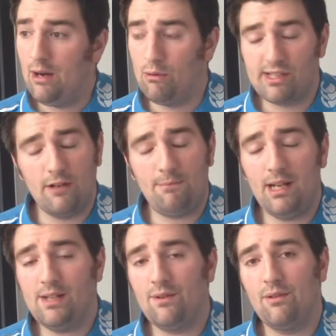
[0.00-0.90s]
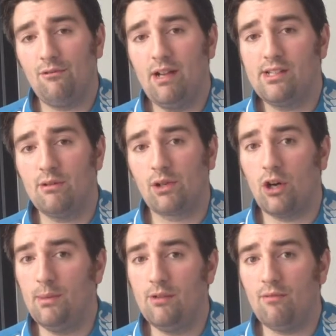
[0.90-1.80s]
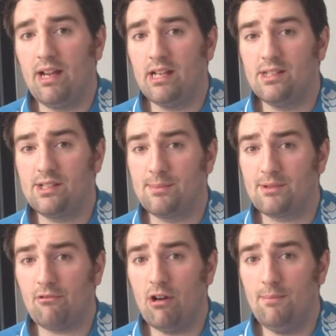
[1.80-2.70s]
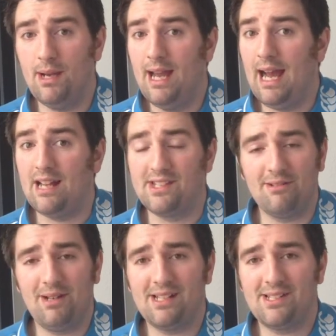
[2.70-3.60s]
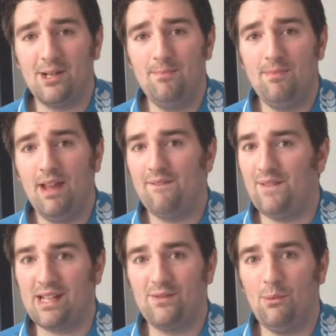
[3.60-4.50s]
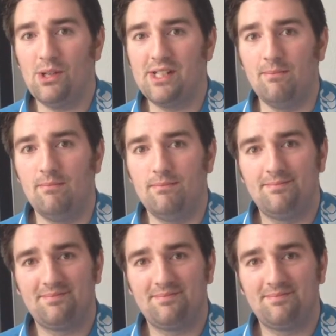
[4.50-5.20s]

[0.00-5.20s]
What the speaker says: Also, please feel free to comment, rate and subscribe. Until next time, thanks for watching.